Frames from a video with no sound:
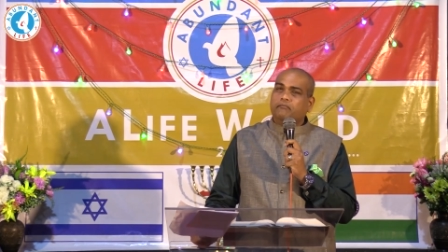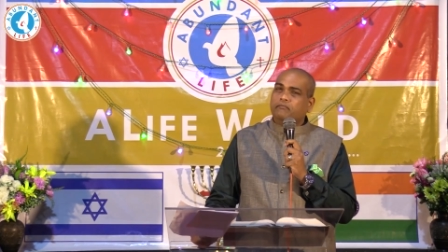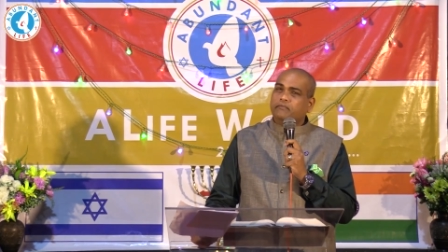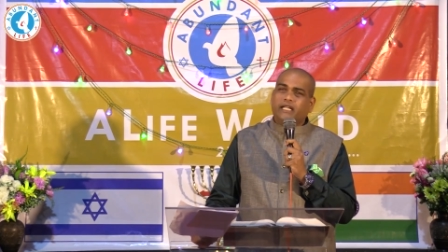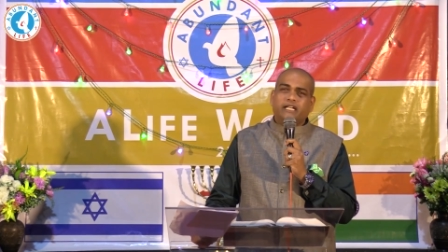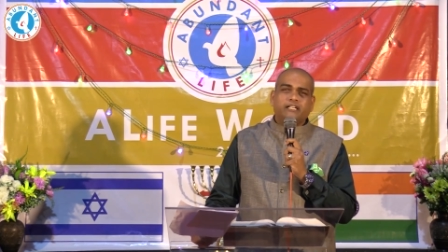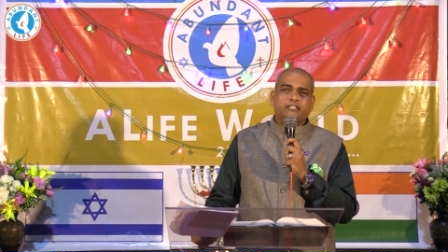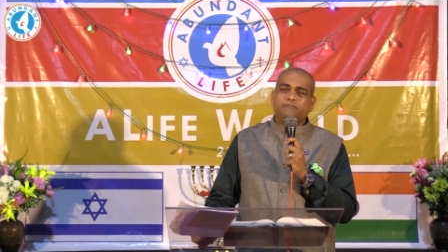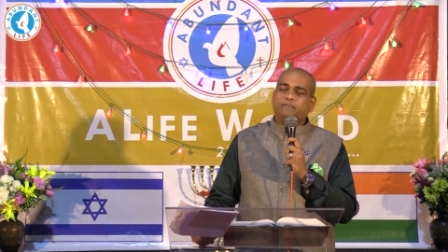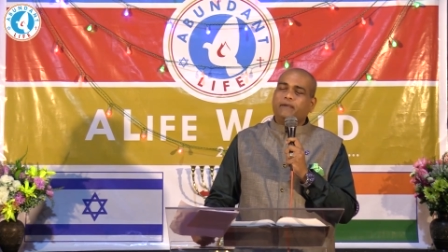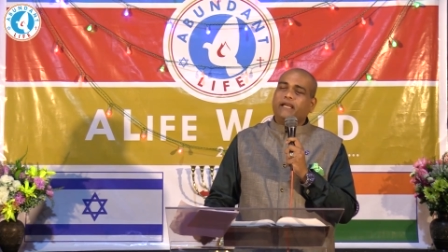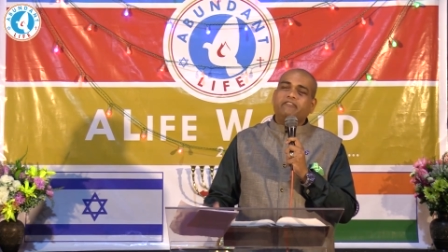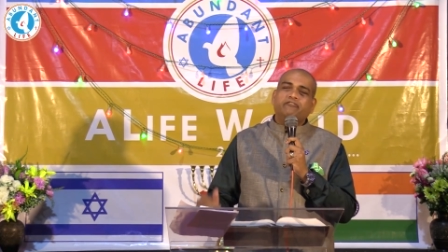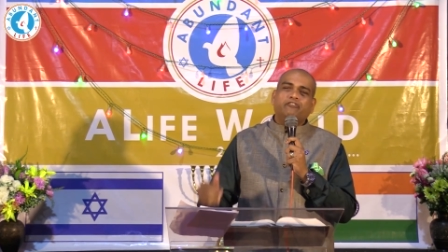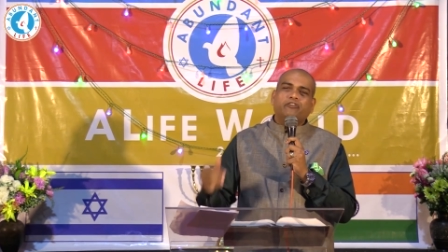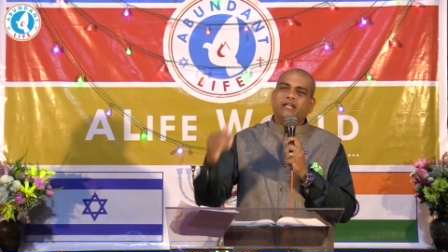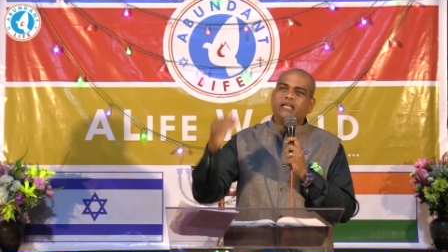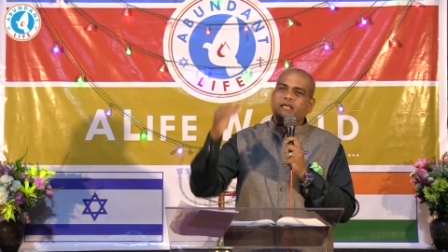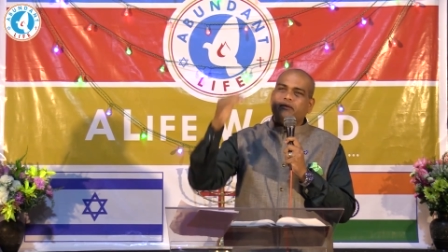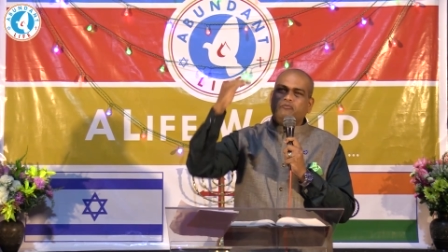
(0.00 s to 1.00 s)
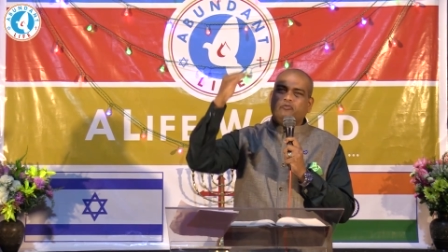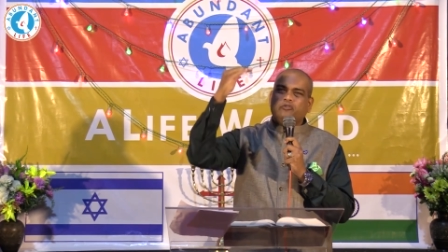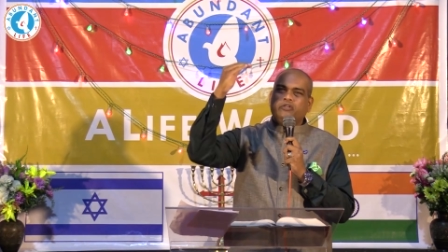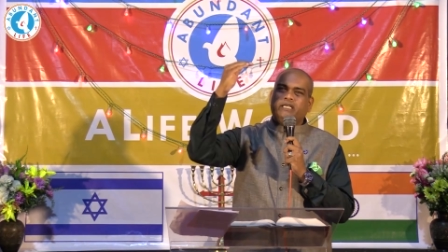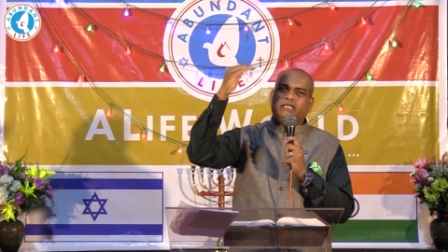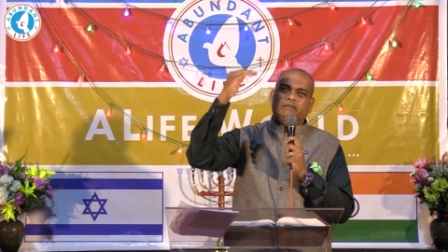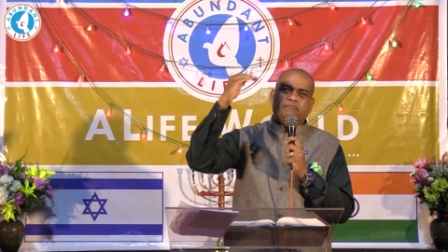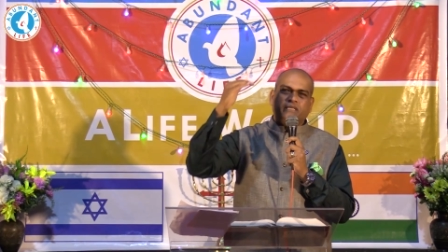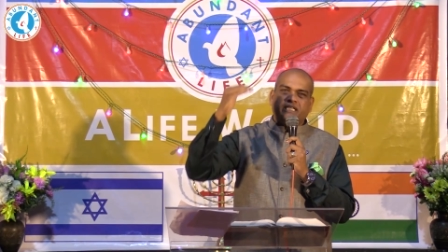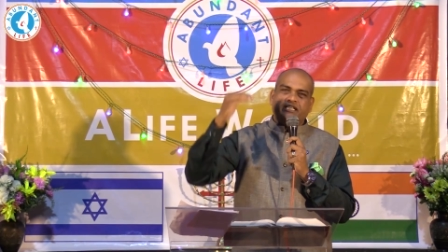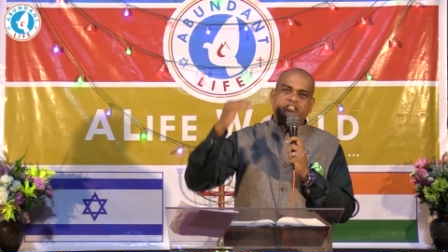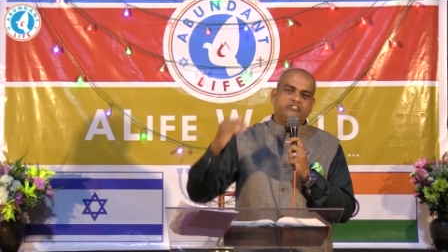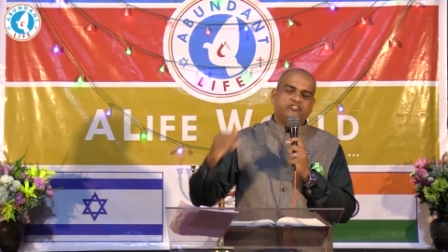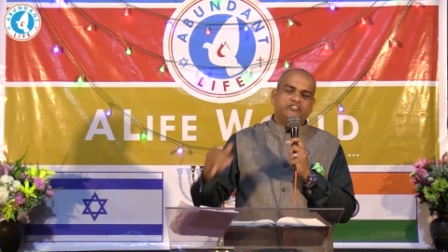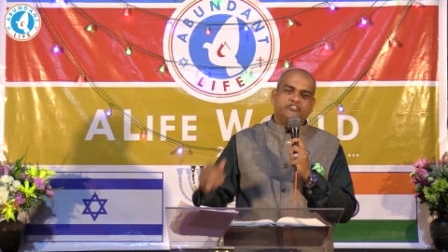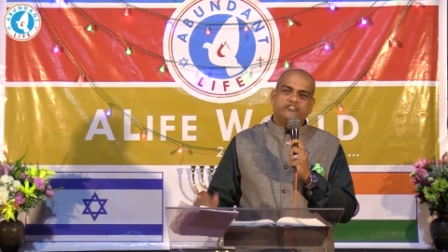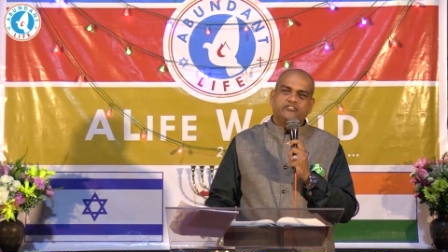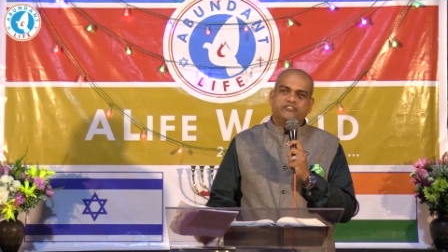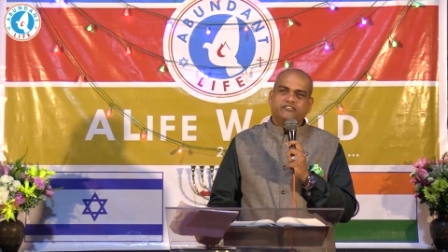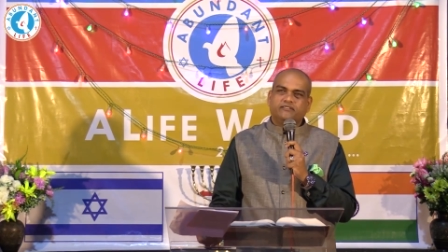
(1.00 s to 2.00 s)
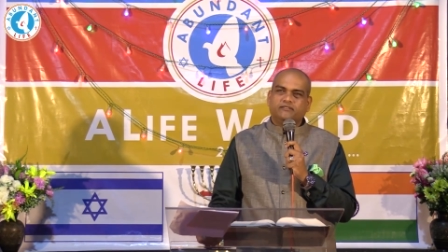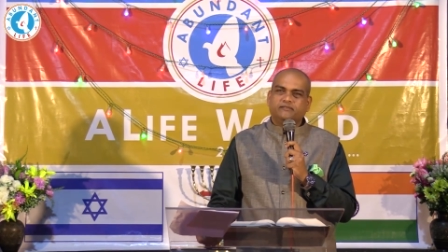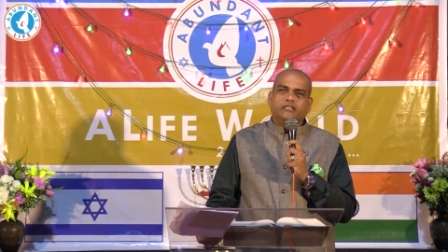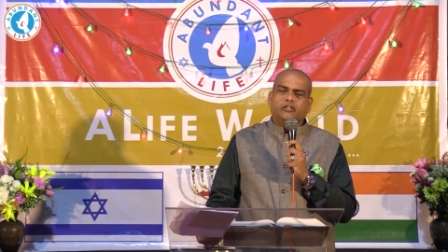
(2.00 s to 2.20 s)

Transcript: The respect for him would diminish.